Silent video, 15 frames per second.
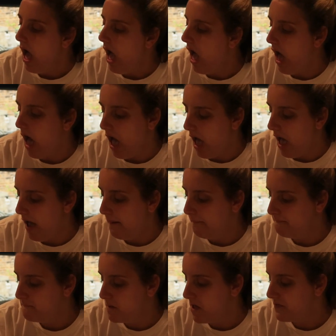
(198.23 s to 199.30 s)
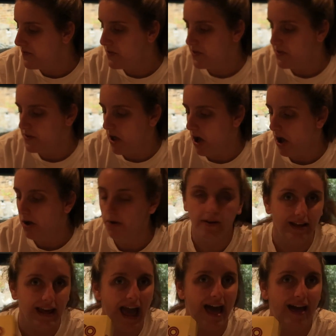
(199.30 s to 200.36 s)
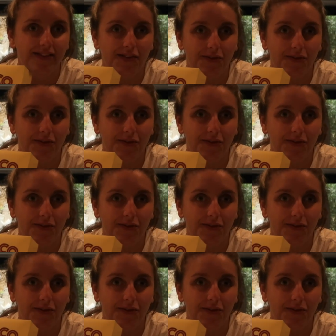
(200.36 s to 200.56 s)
So yeah,